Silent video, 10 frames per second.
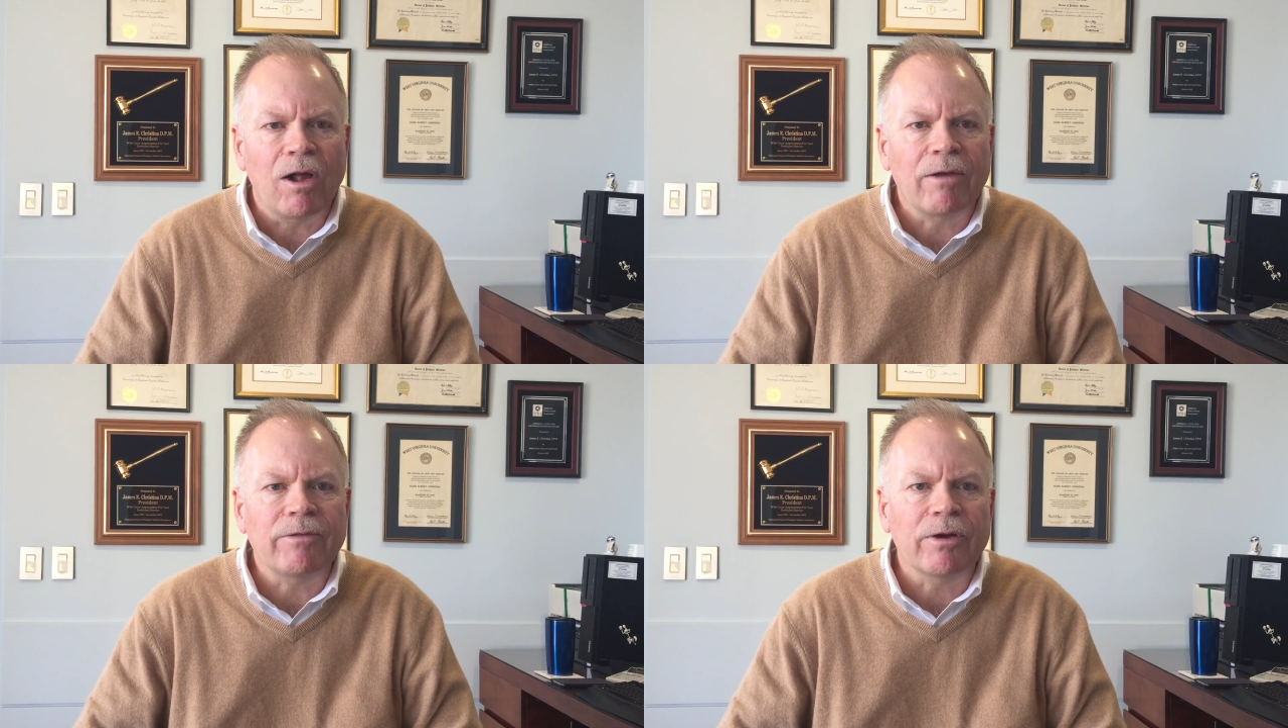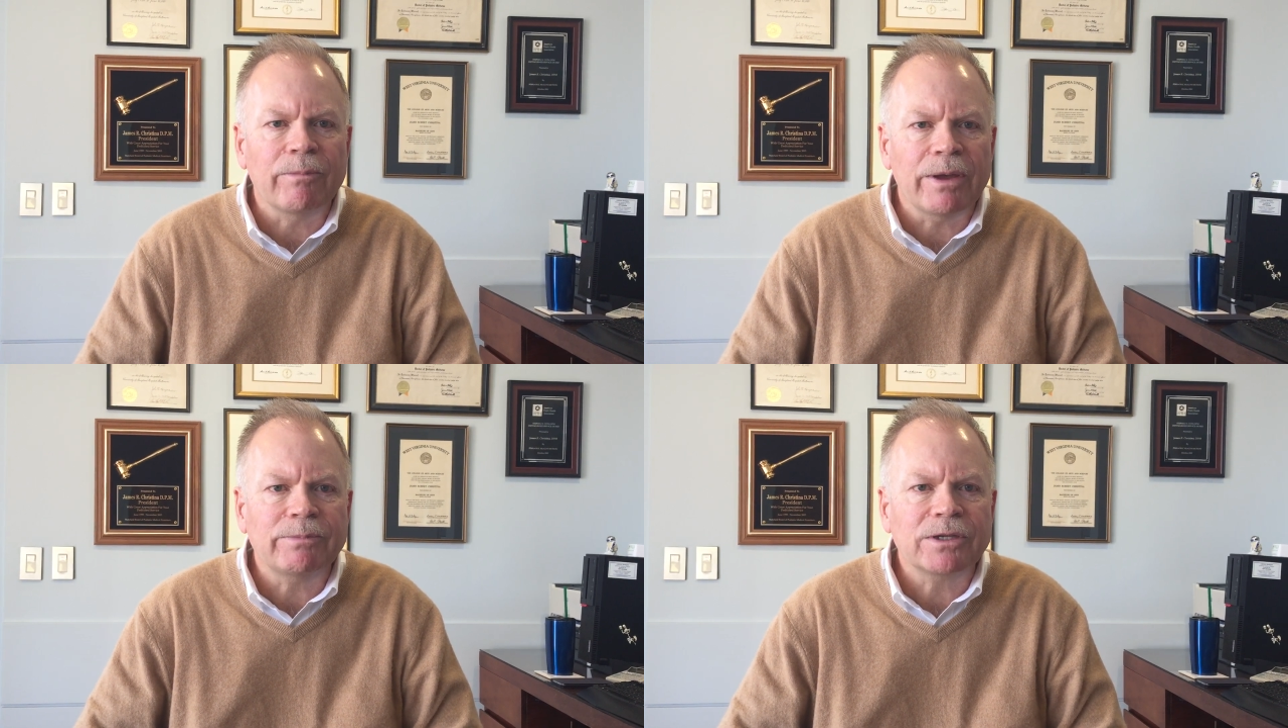all of
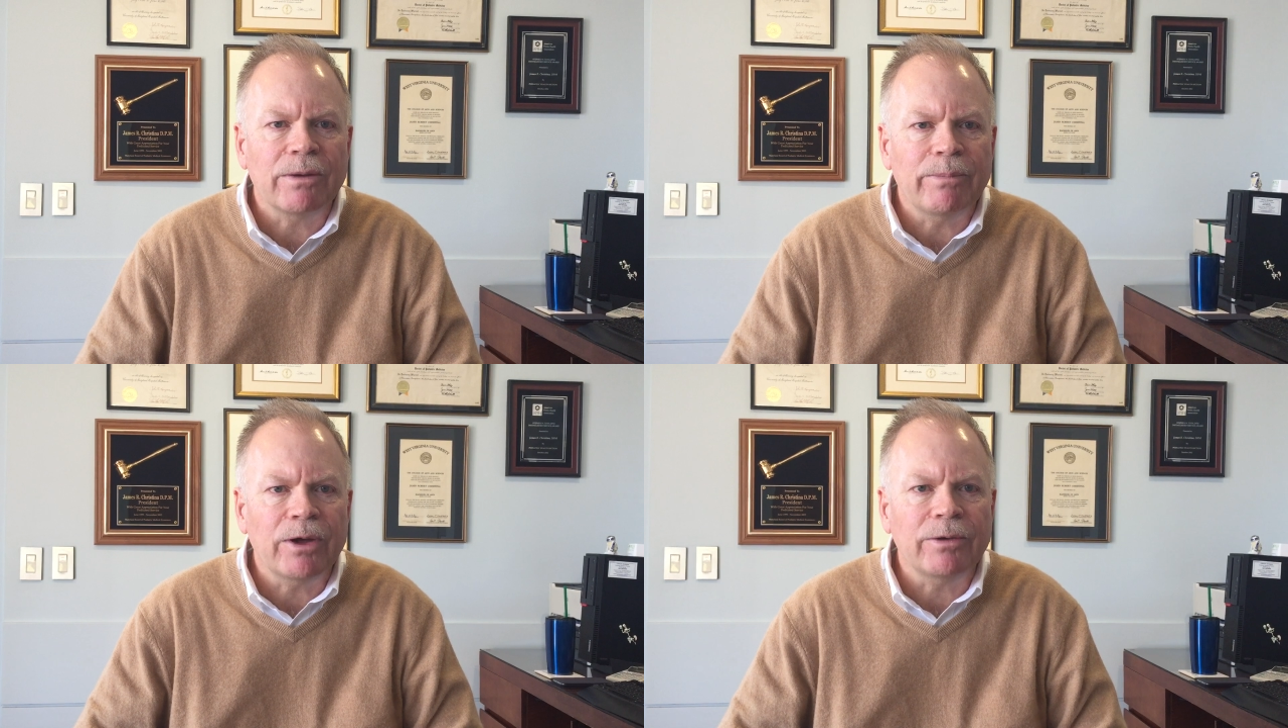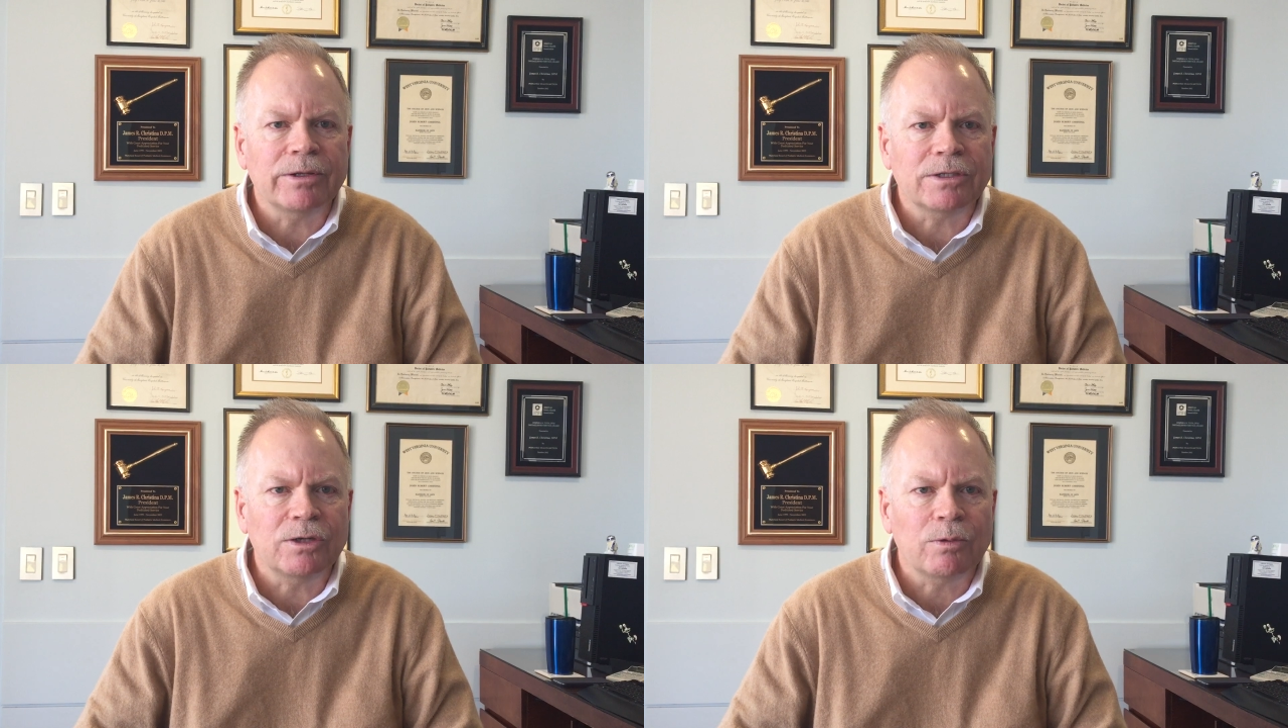their MIPS
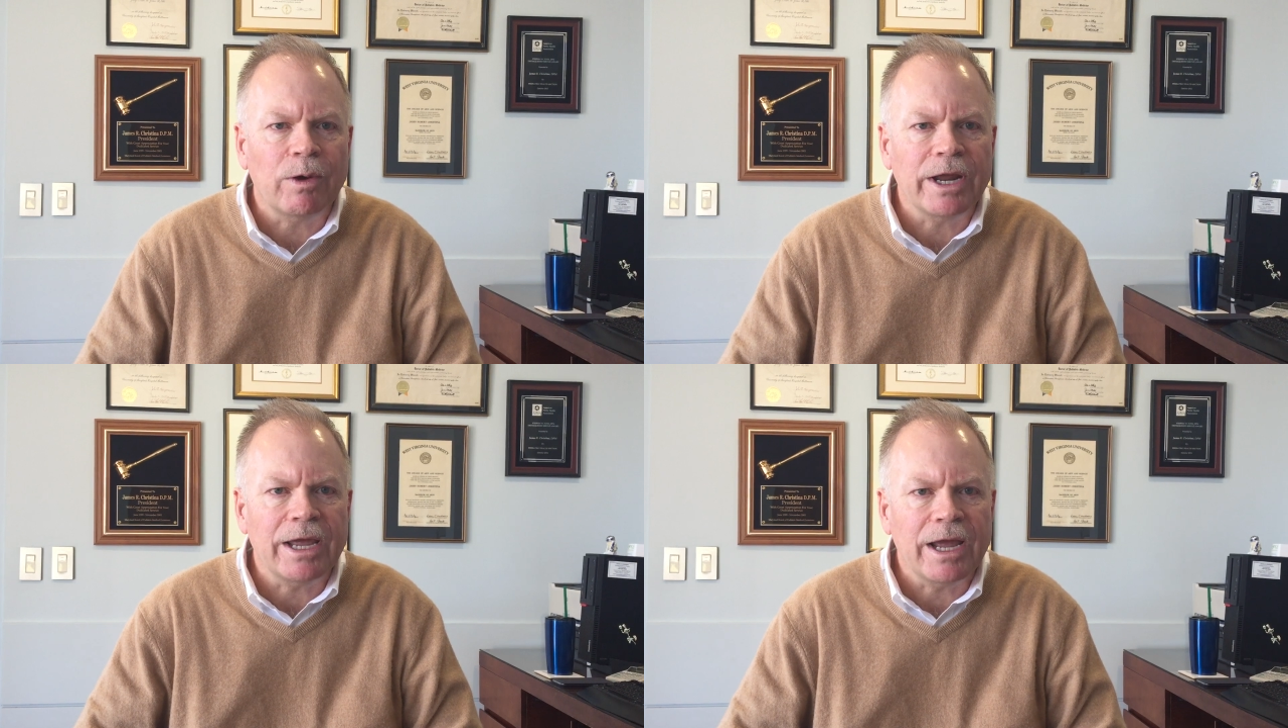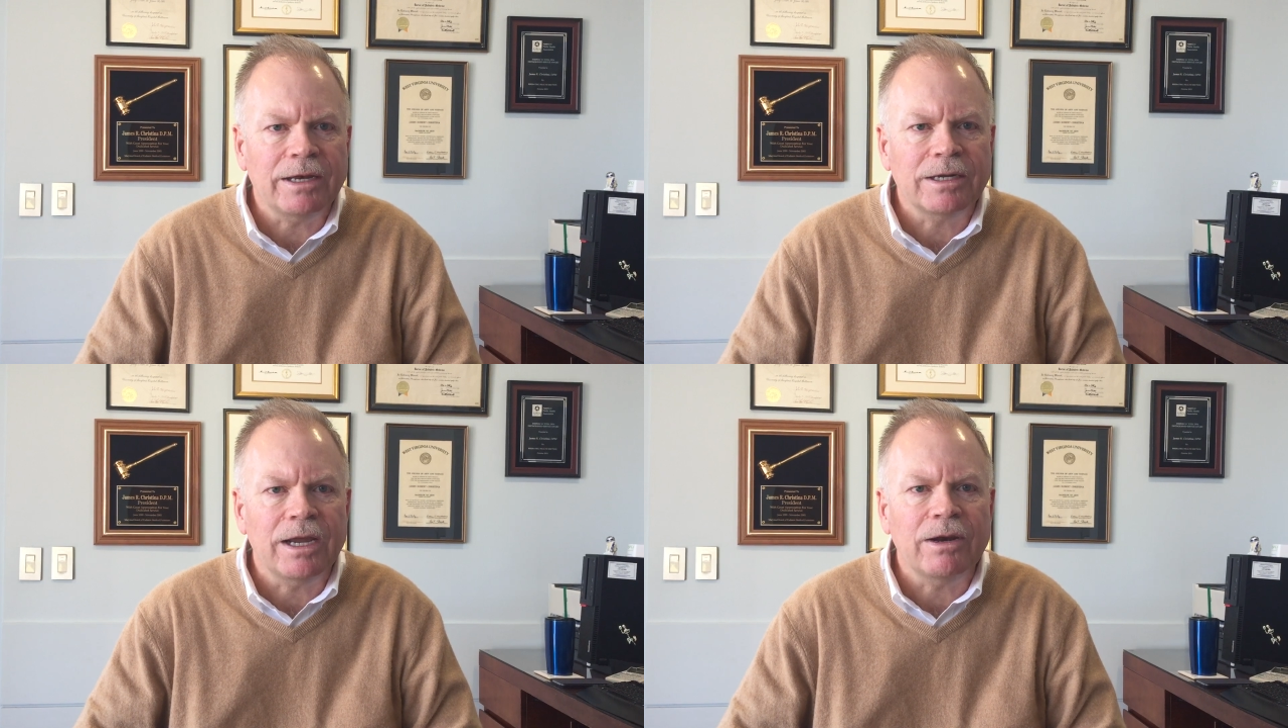components in
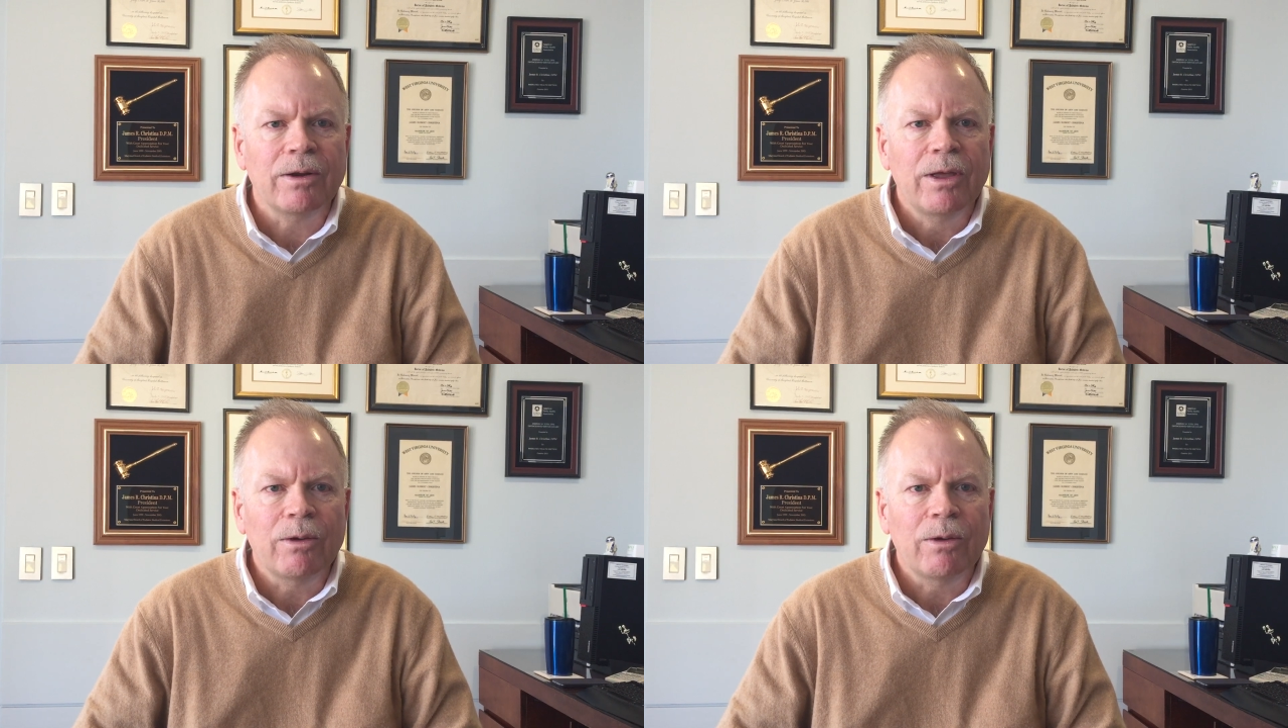2018.